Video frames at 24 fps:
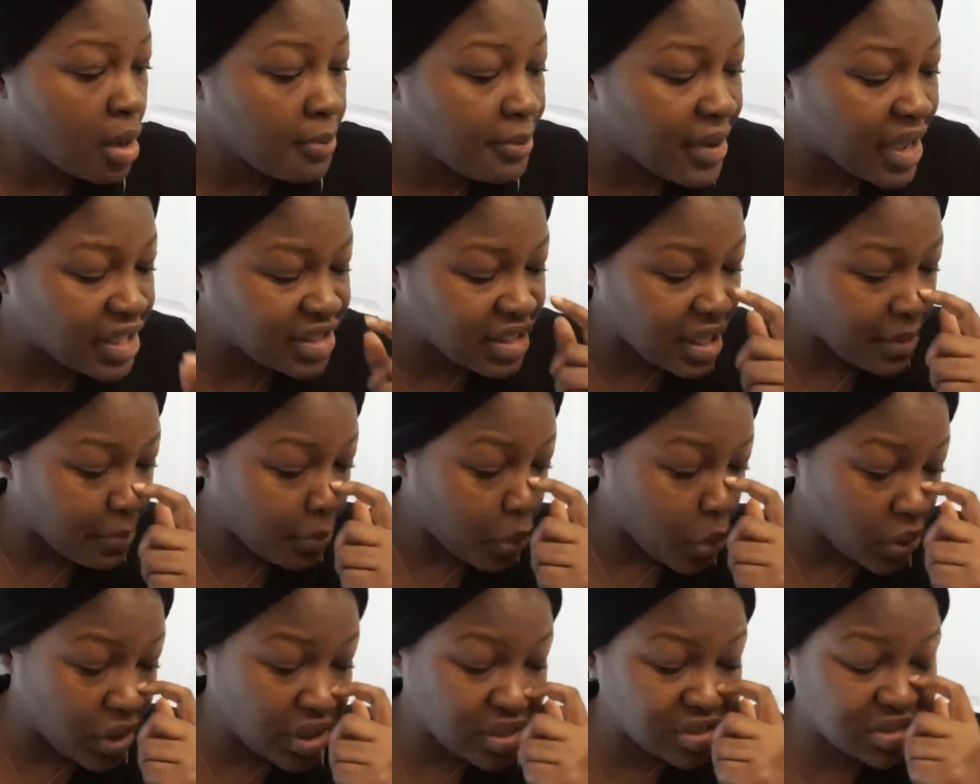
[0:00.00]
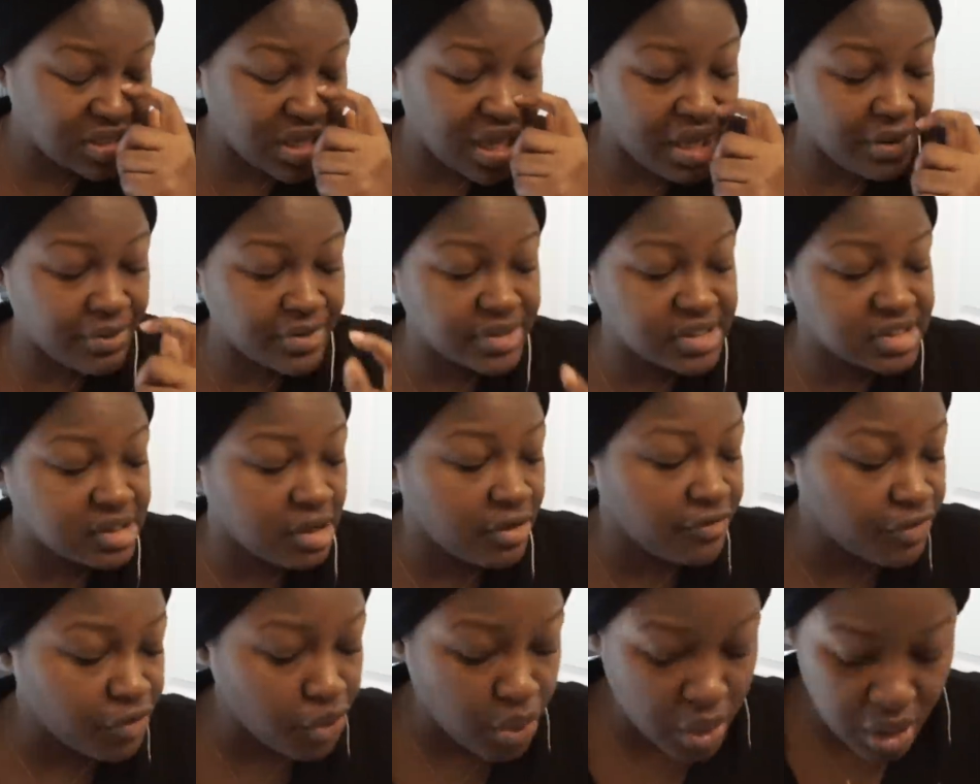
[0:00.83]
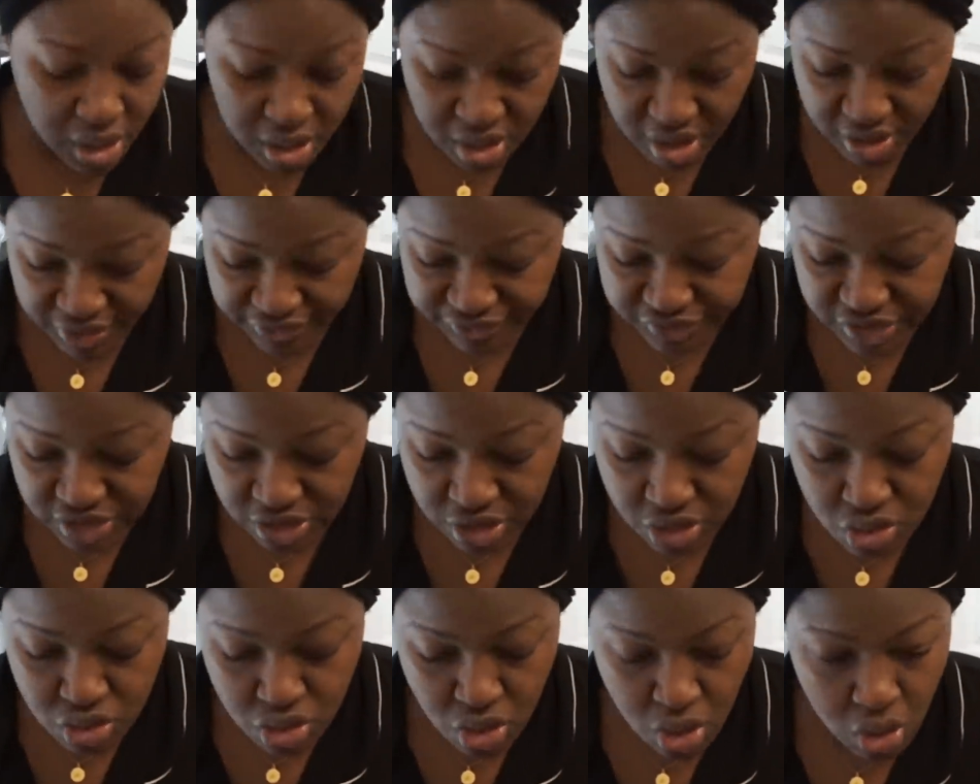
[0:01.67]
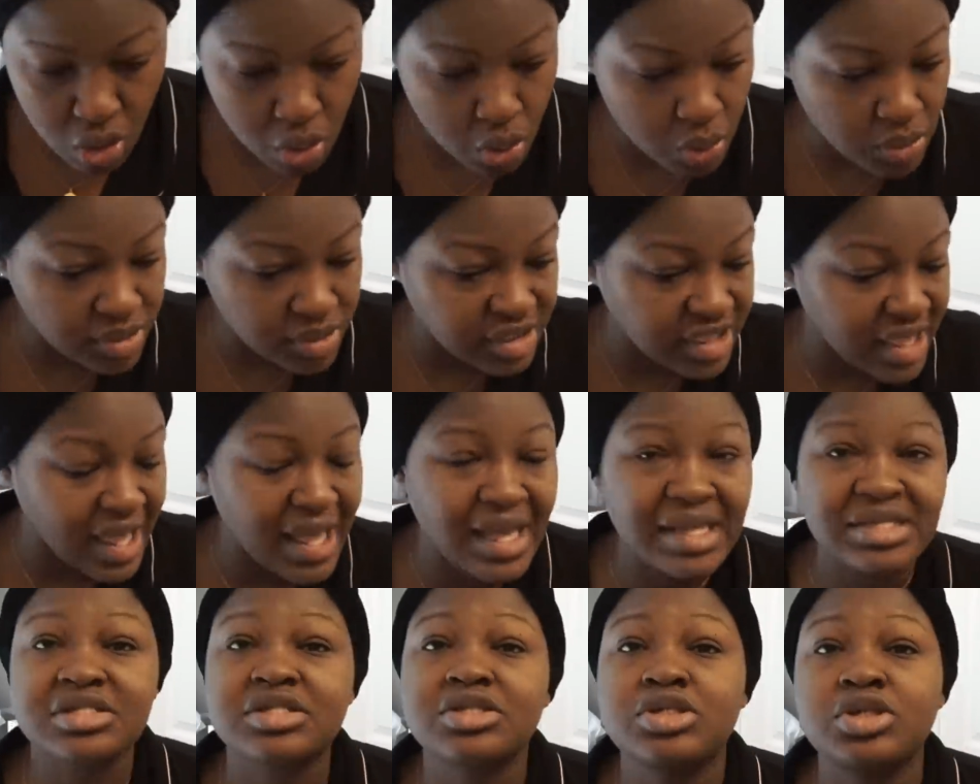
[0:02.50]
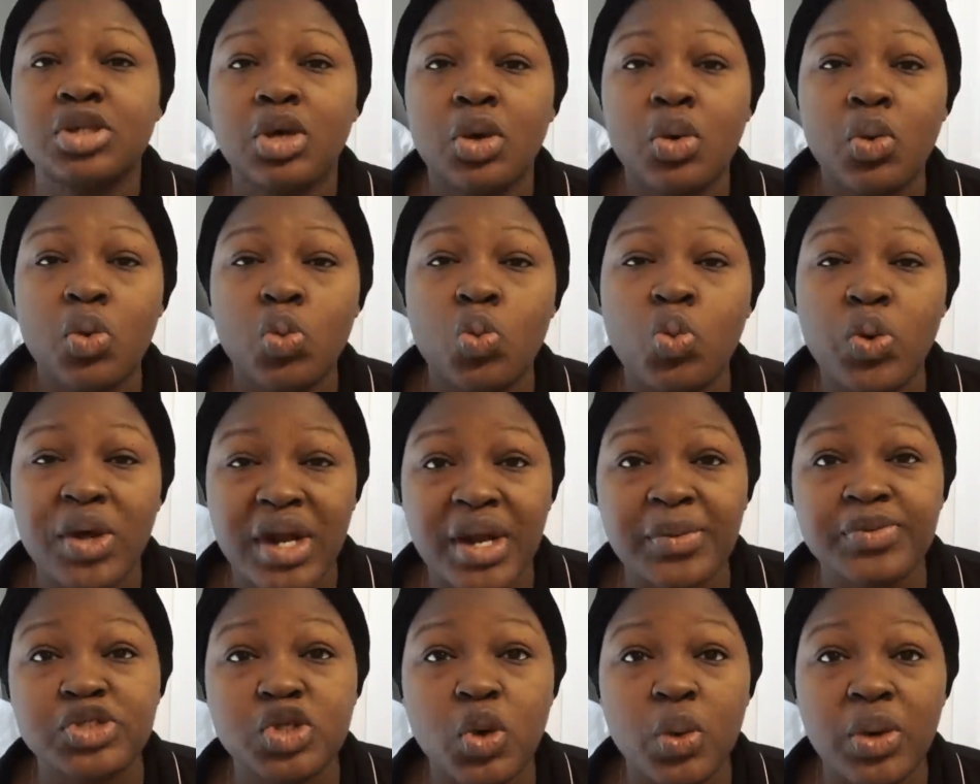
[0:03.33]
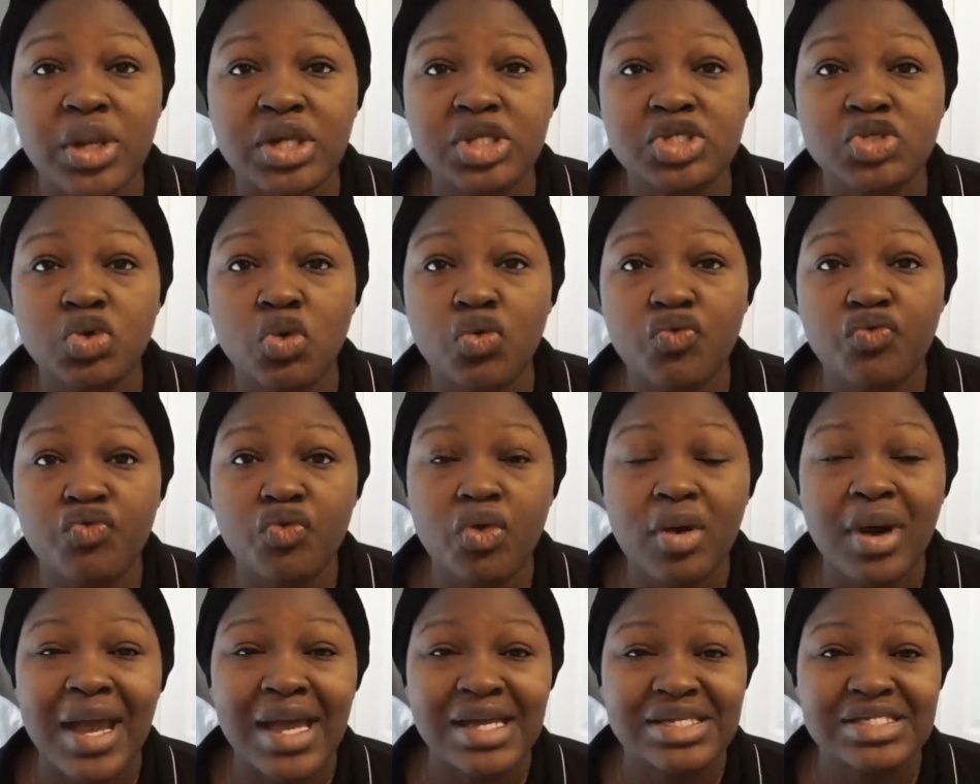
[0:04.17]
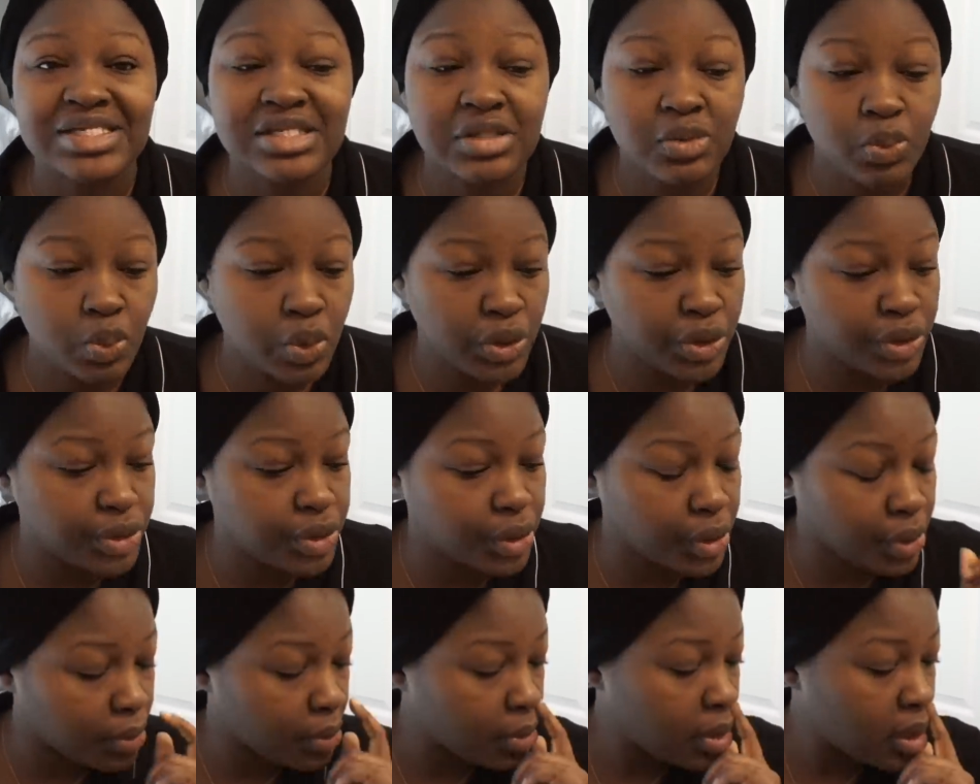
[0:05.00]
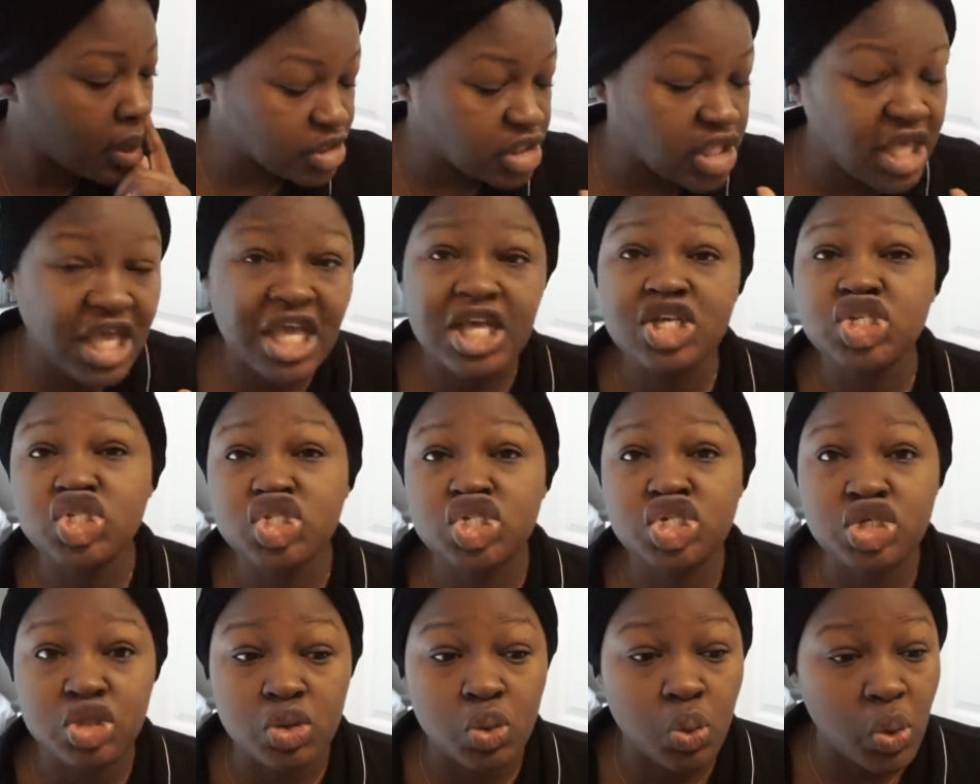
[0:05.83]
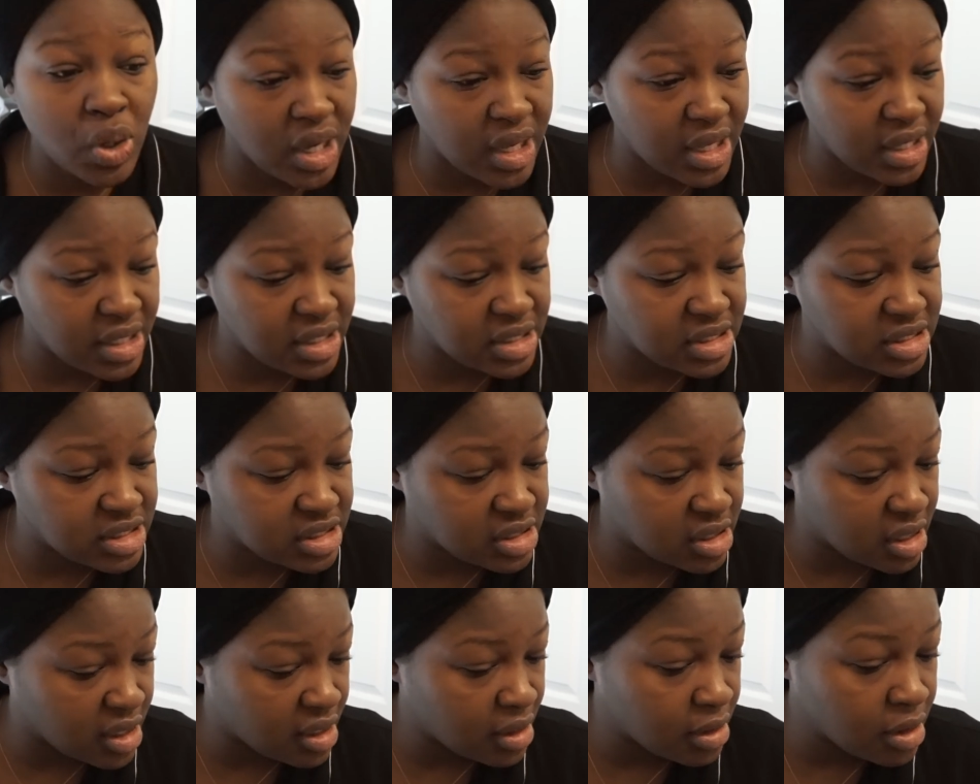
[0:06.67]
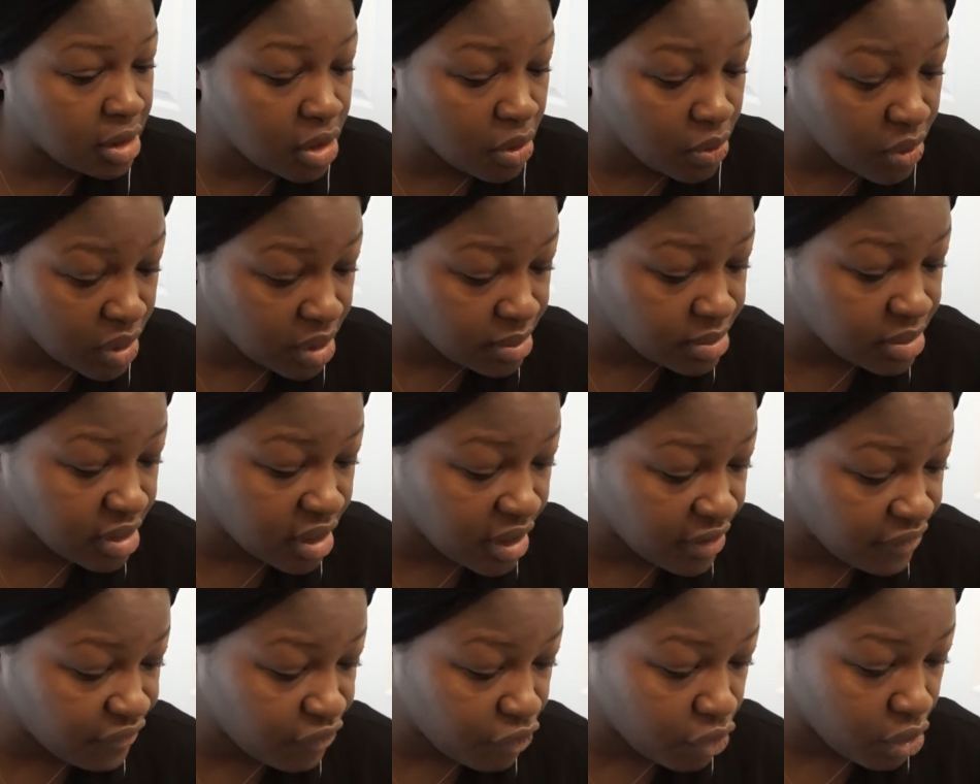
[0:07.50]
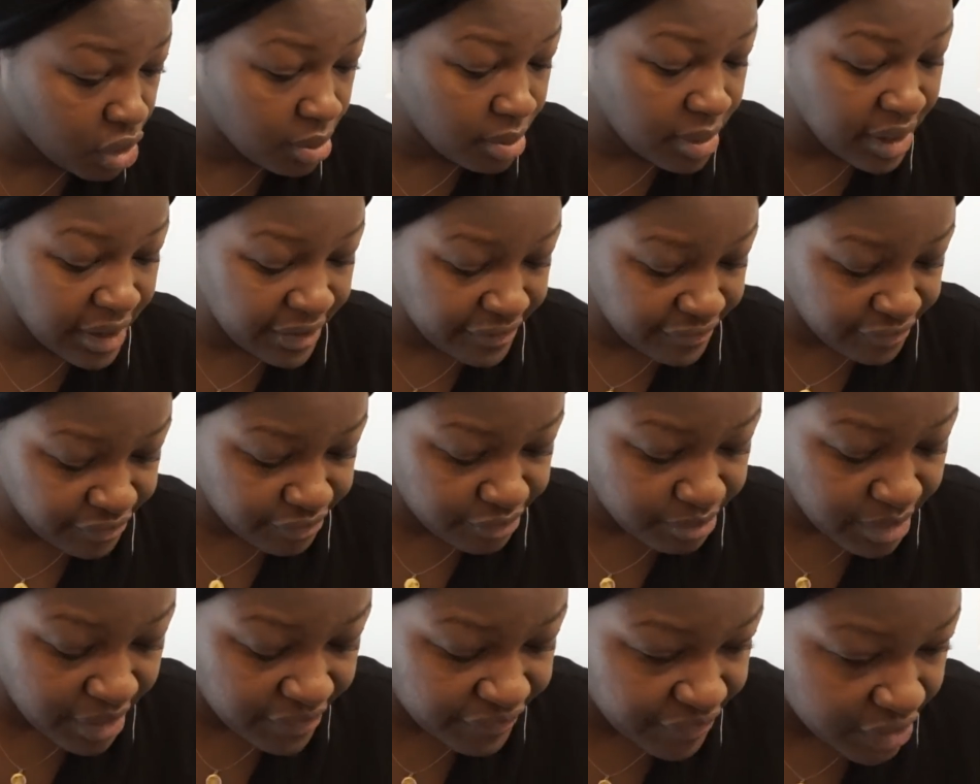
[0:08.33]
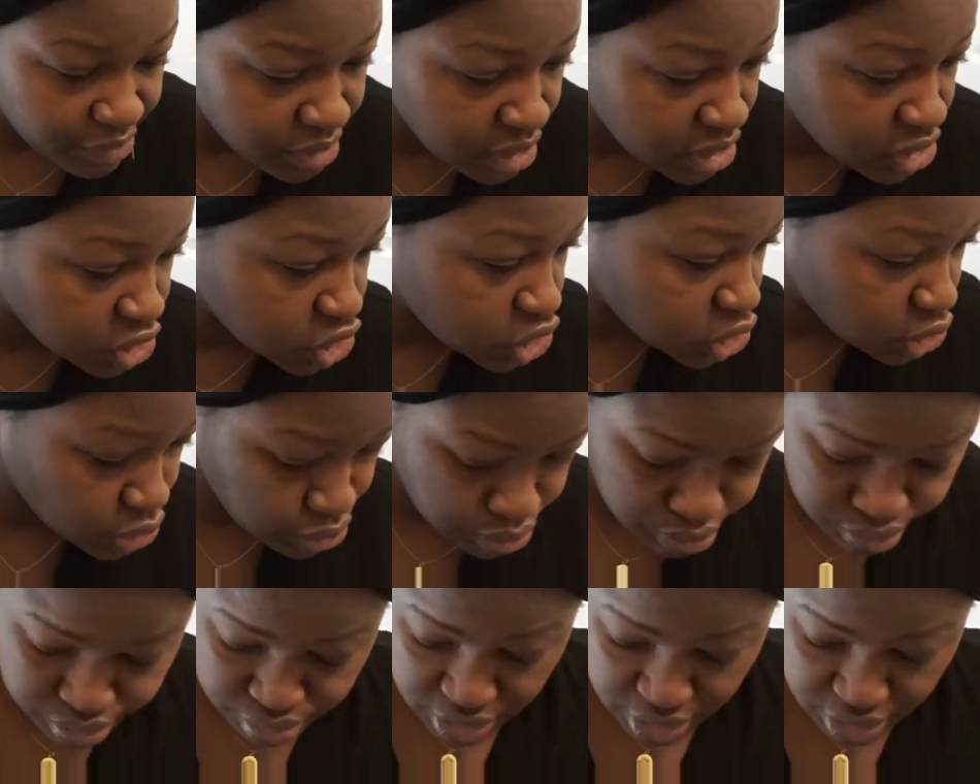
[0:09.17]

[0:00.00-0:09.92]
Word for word: By that point, I was self-aware enough to know that, you know, what I was going to school for, I didn't want to do. The issue was, you know what I'm looking for? My foundation.